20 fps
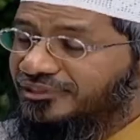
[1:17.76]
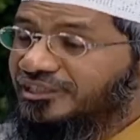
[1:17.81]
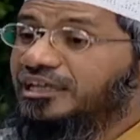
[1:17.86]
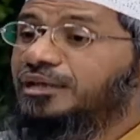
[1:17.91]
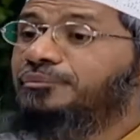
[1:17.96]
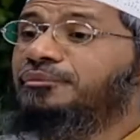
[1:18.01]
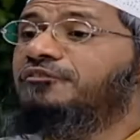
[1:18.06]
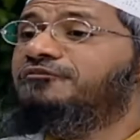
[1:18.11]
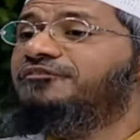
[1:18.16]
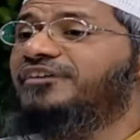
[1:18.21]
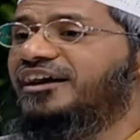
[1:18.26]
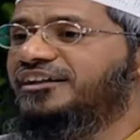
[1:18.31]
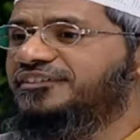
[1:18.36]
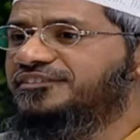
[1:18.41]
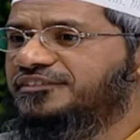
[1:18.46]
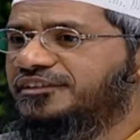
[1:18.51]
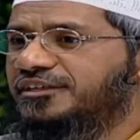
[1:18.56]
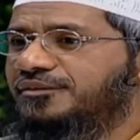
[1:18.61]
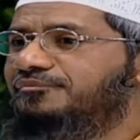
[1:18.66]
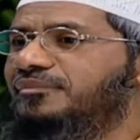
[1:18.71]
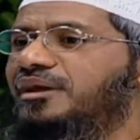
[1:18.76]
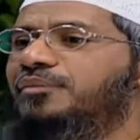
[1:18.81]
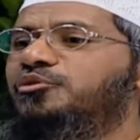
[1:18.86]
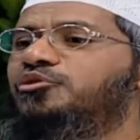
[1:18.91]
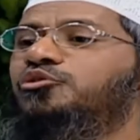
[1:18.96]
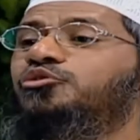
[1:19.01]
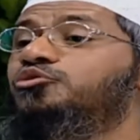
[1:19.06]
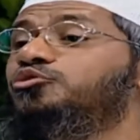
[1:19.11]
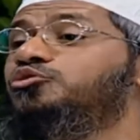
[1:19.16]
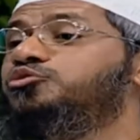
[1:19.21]
He may fast maybe
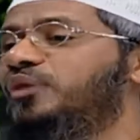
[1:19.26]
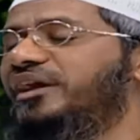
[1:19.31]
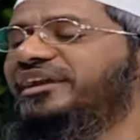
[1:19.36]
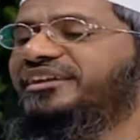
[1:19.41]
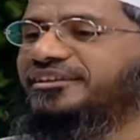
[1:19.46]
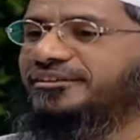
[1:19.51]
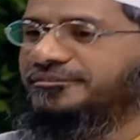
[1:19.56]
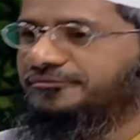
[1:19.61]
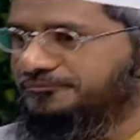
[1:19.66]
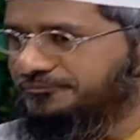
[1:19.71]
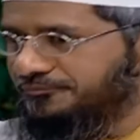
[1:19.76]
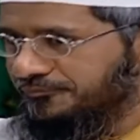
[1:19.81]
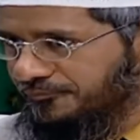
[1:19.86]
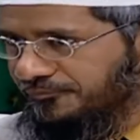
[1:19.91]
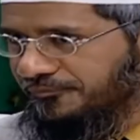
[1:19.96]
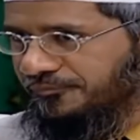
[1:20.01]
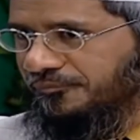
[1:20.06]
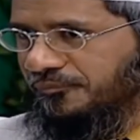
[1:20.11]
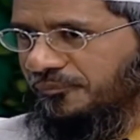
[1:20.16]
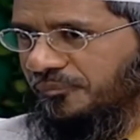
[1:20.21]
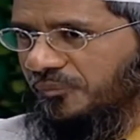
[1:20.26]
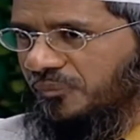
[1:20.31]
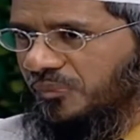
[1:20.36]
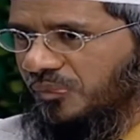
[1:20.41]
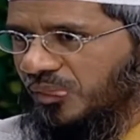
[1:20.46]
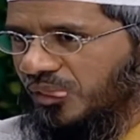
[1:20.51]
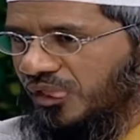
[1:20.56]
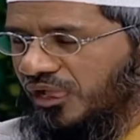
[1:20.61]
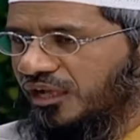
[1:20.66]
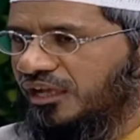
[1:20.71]
to lose weight.
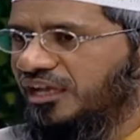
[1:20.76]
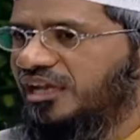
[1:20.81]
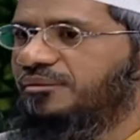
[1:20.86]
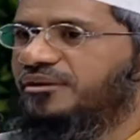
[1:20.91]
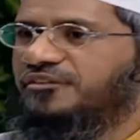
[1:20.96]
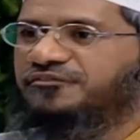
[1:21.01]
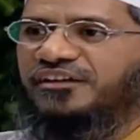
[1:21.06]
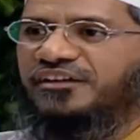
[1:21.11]
He may